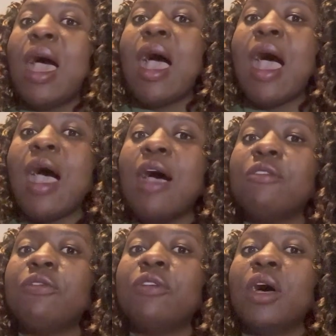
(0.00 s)

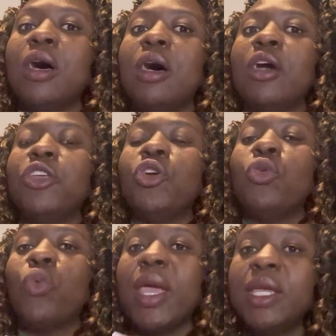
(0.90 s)
have your
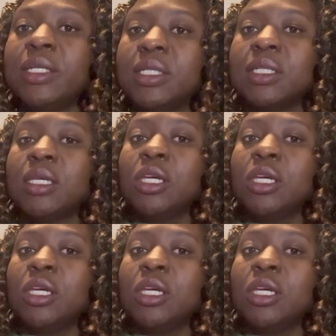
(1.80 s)
weight,